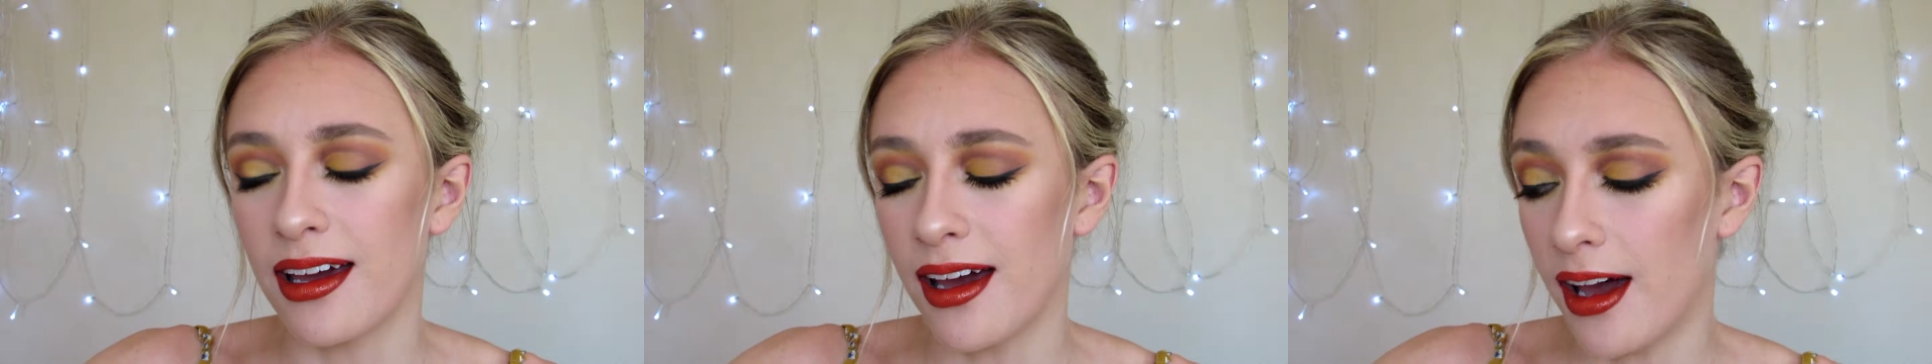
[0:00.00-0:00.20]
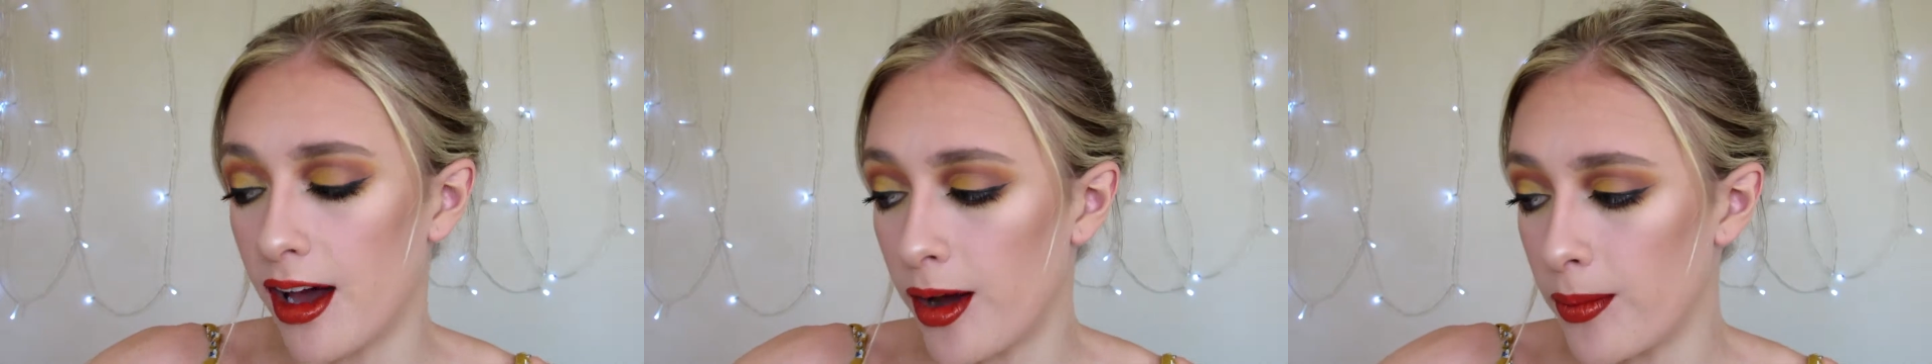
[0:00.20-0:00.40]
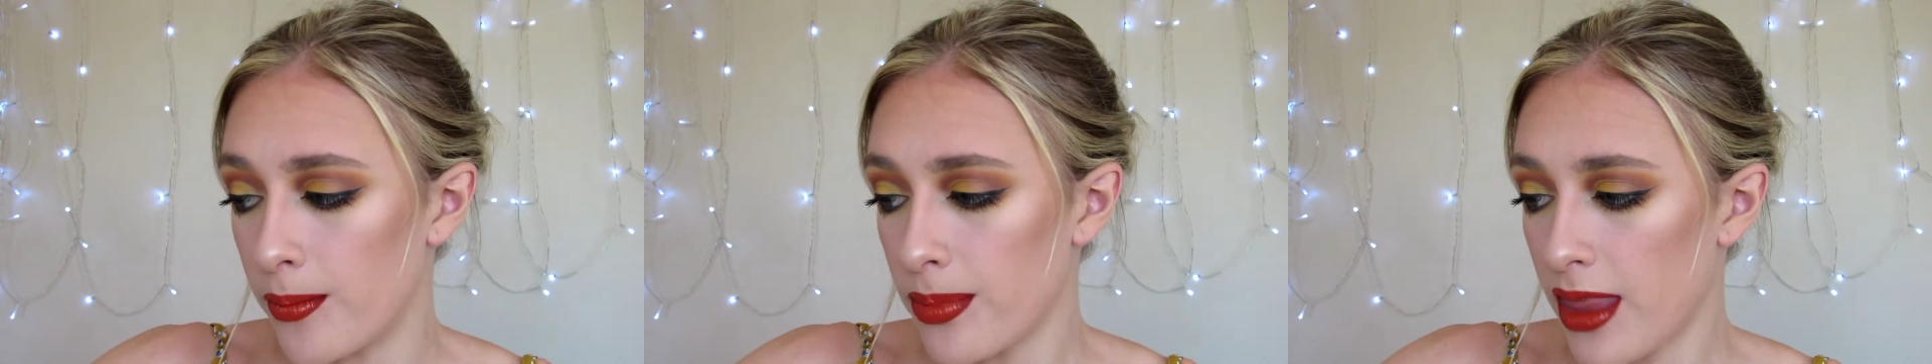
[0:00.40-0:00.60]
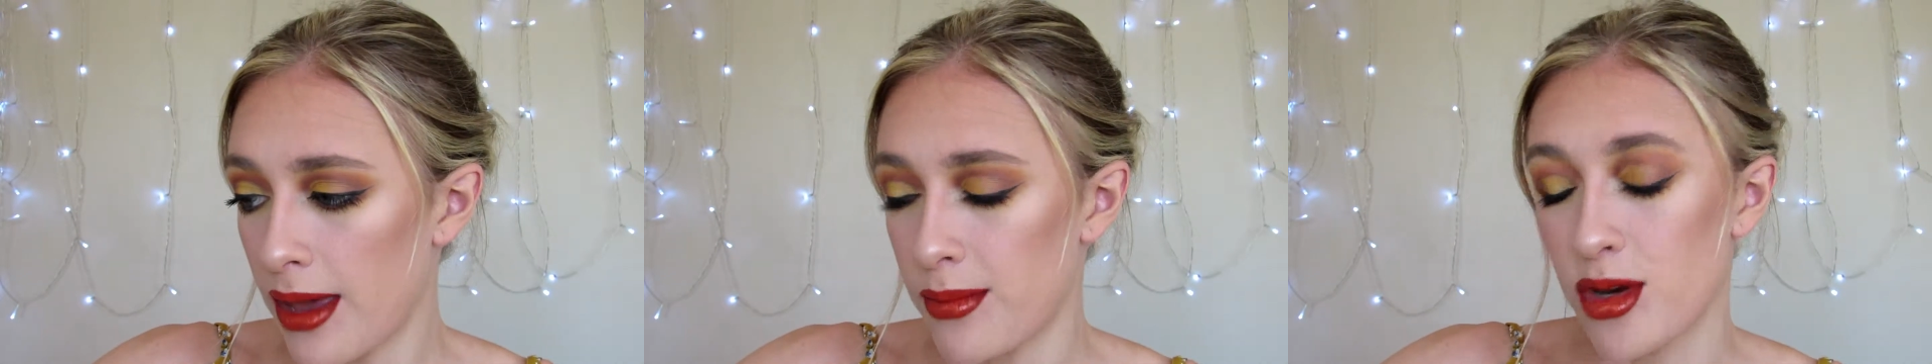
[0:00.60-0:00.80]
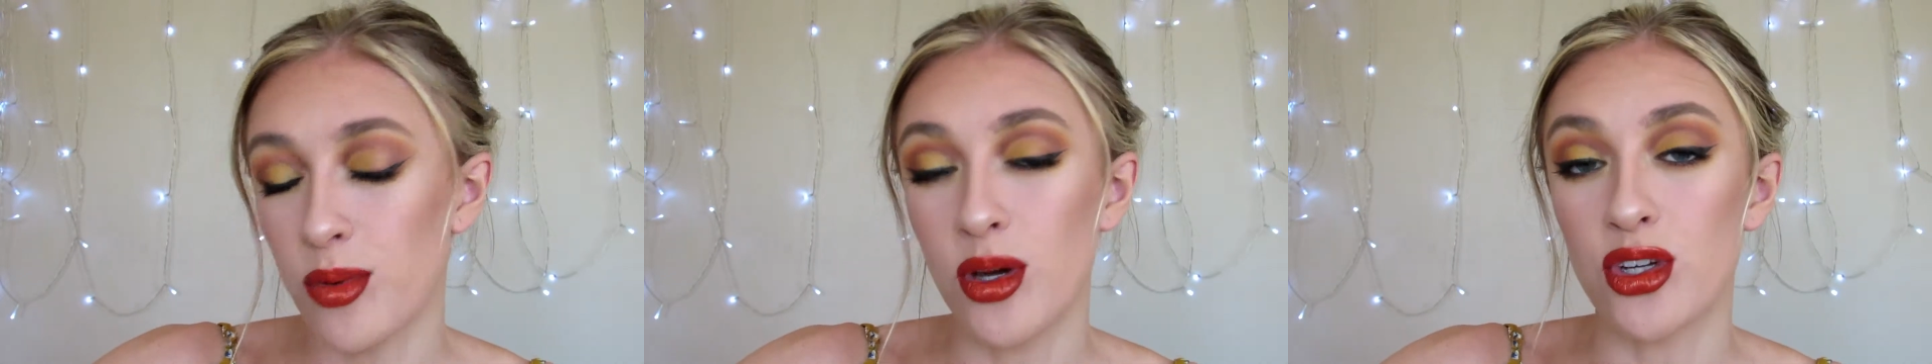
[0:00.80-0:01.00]
I'm
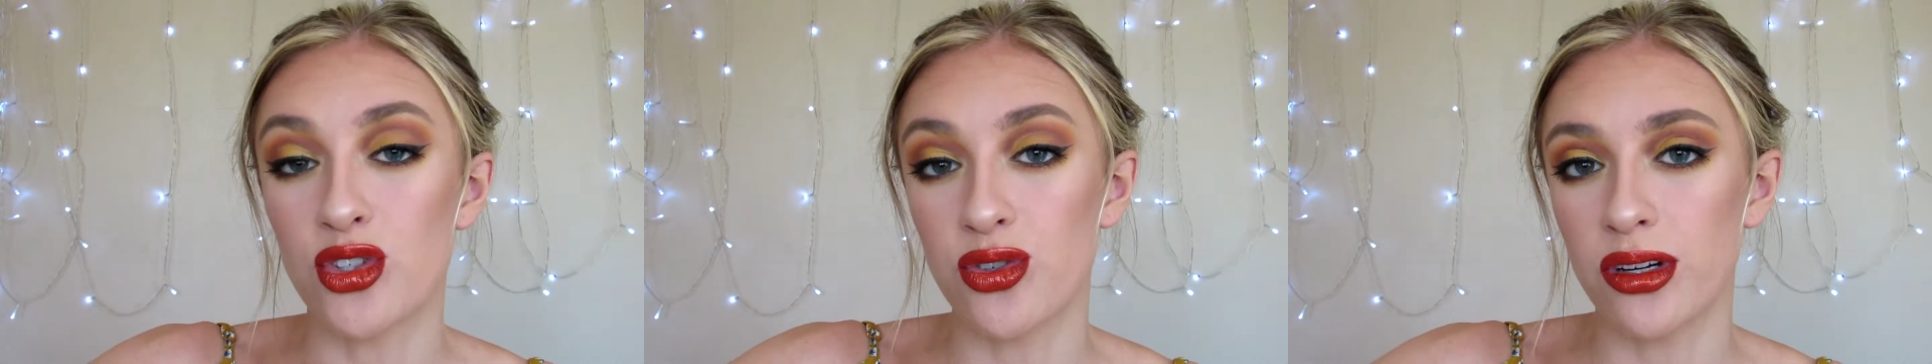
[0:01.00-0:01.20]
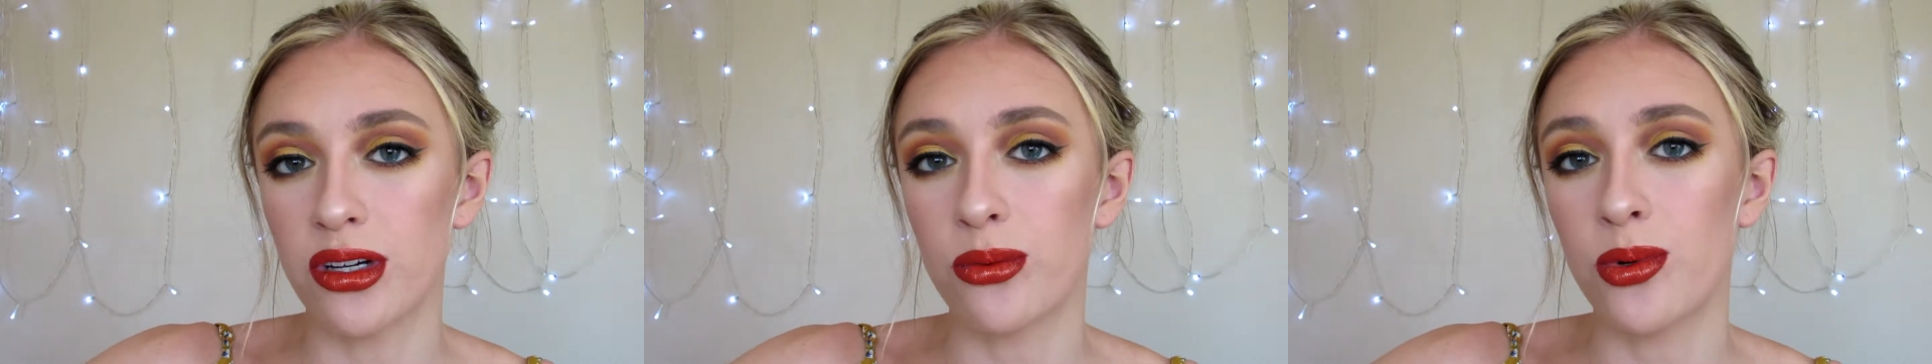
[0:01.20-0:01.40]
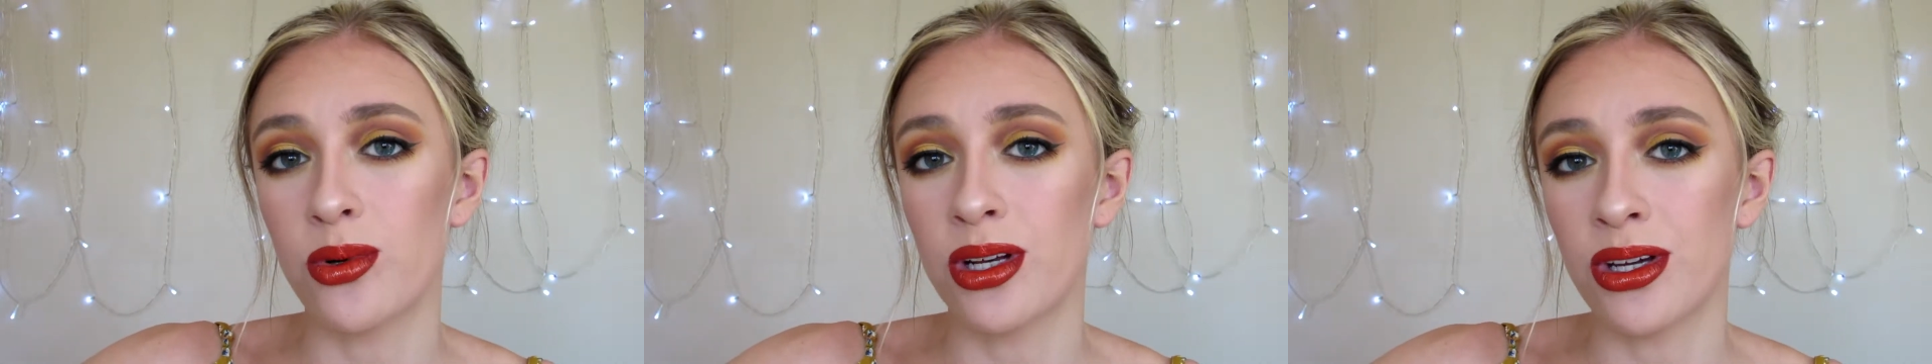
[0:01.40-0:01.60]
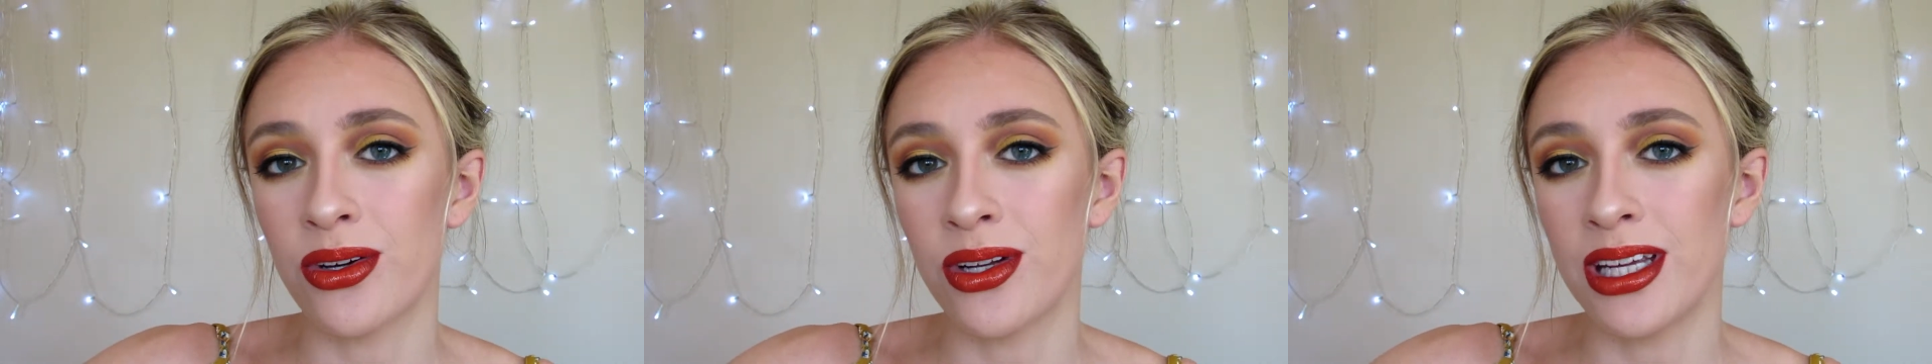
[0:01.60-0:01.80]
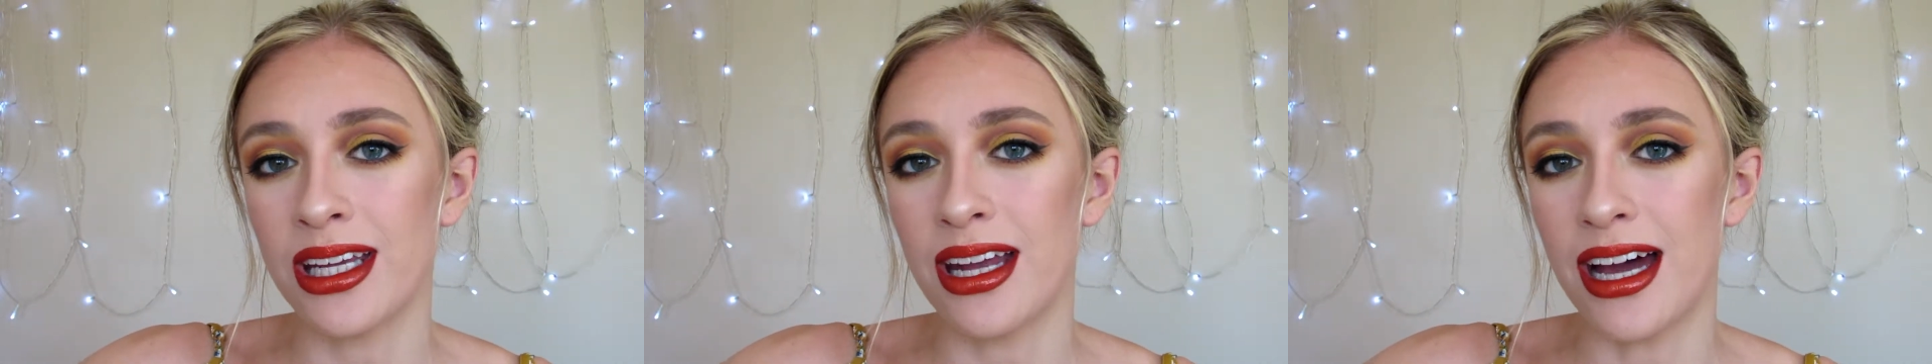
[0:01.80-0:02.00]
going to put trigger warning
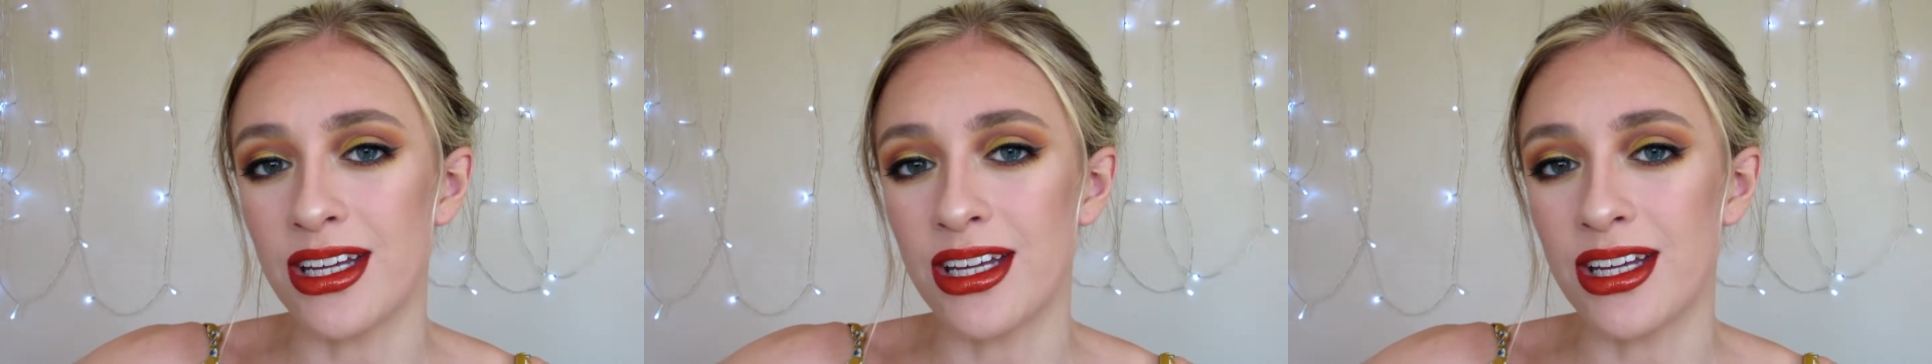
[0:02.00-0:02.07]
on it.